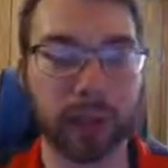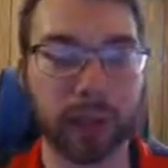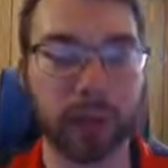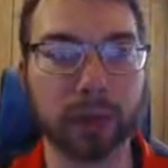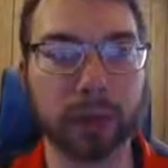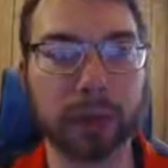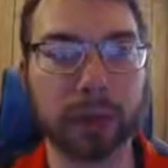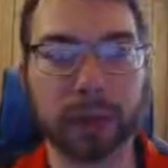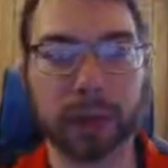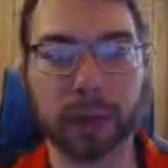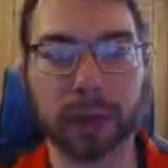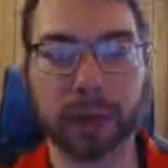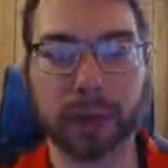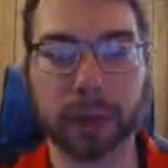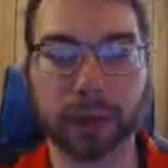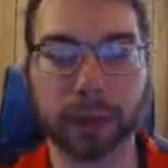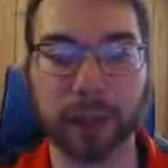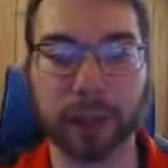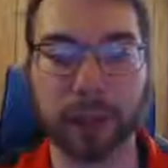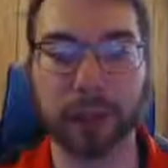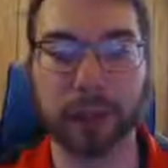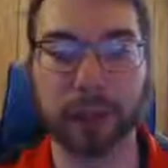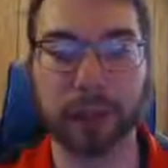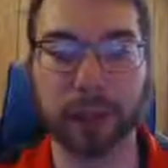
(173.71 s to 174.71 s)
mess with the
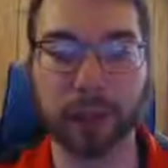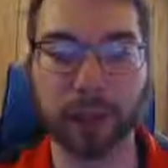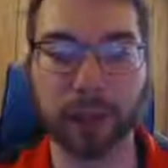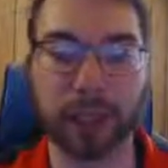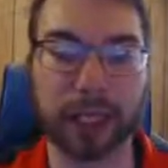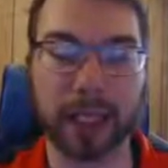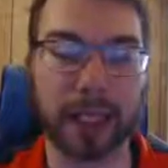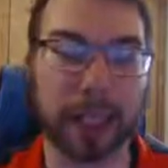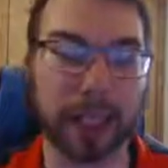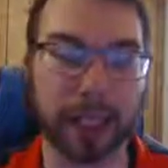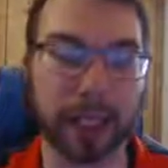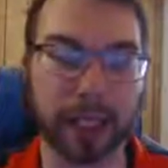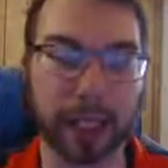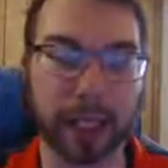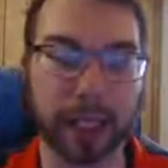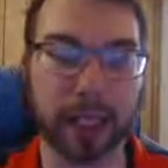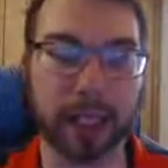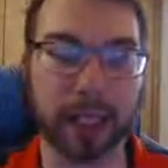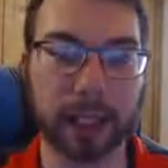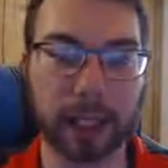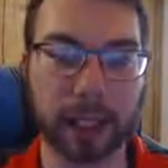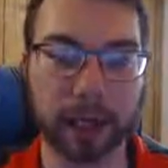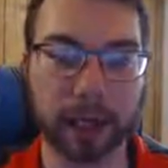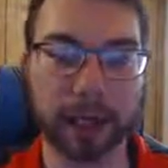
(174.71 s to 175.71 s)
build a little bit as we
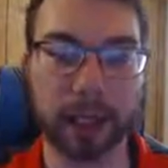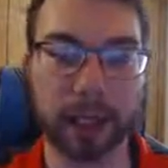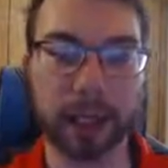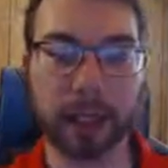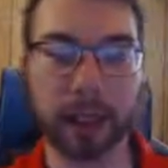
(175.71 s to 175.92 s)
climb.